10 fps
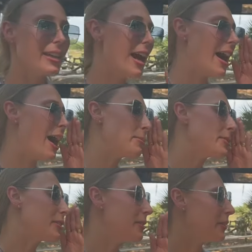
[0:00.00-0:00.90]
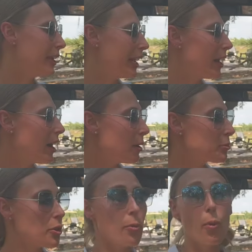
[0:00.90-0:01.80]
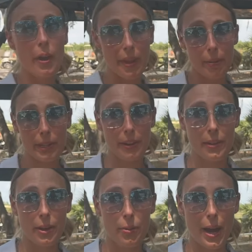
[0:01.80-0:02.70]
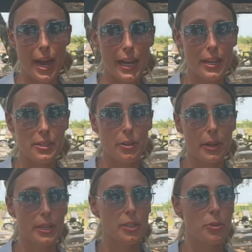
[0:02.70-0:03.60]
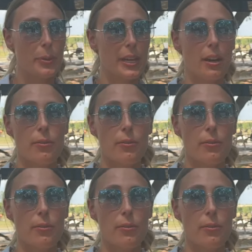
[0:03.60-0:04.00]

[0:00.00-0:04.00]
Yeah, absolutely. So the one that we're giving away is going to be a